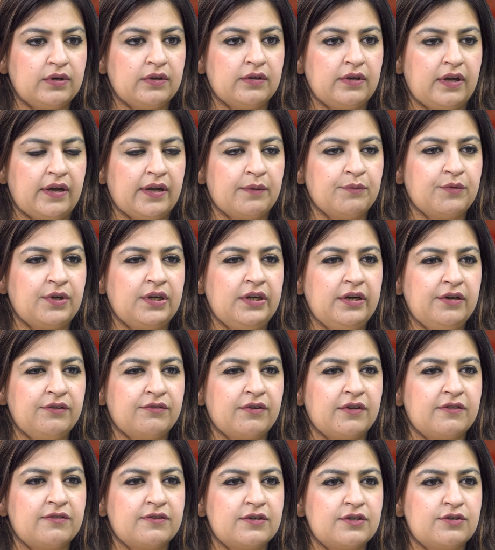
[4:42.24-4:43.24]
uh, I'm really
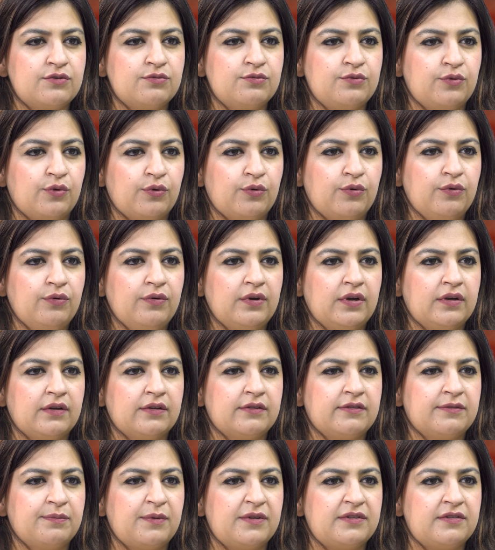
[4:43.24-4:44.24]
interested to know
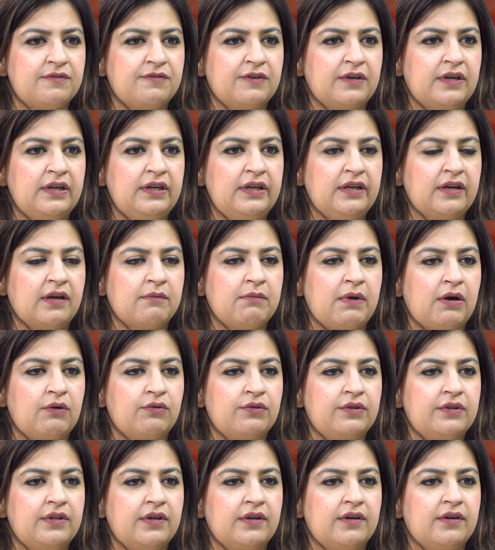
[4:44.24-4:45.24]
uh, specifically
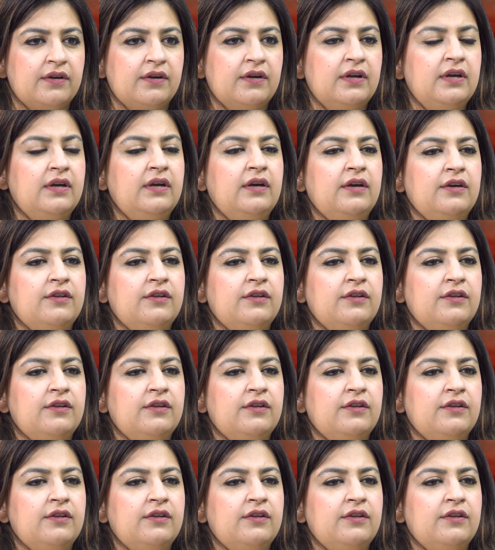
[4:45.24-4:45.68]
about their